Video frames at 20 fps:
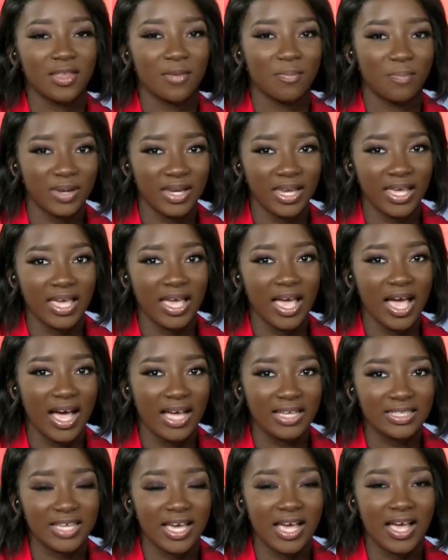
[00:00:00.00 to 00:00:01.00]
the play
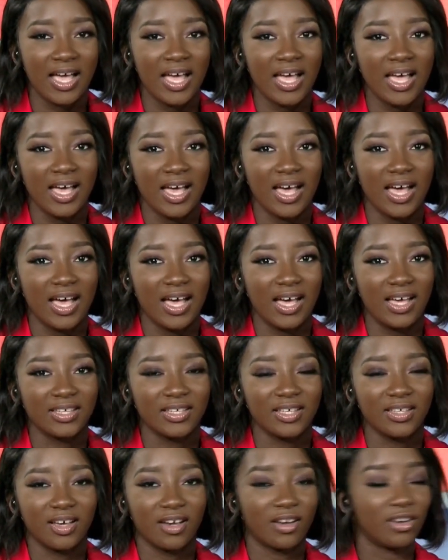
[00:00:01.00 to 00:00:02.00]
Ada, uh,
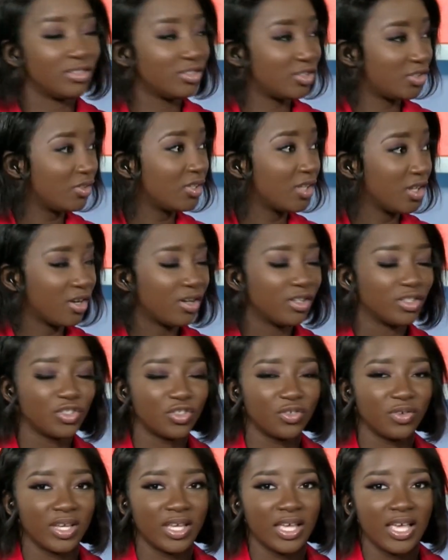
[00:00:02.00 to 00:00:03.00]
the country, the
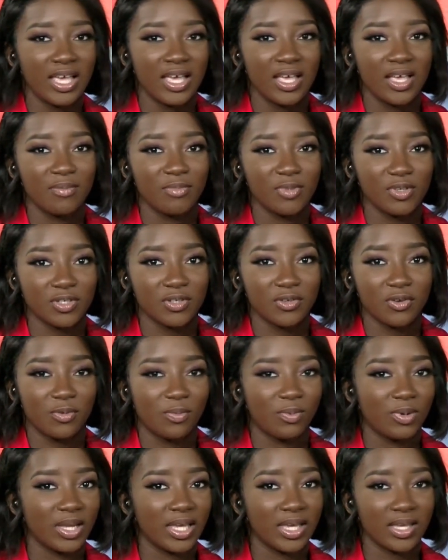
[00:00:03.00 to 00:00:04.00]
country, a musical
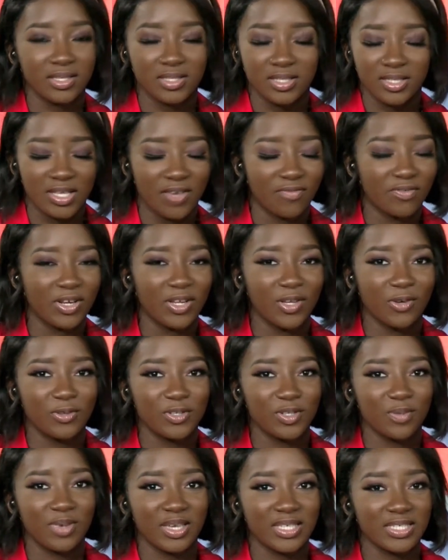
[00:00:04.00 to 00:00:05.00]
play. It's definitely
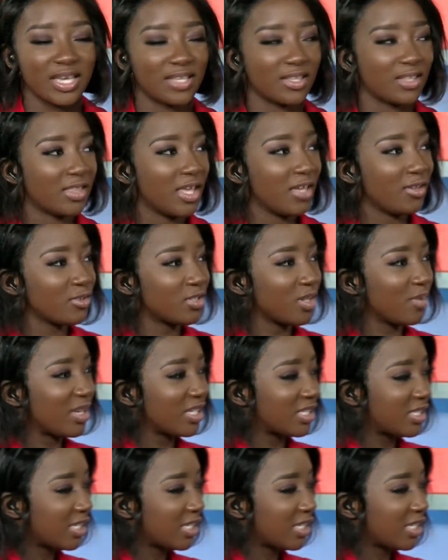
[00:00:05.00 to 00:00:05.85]
going to be exciting. Thank you so much,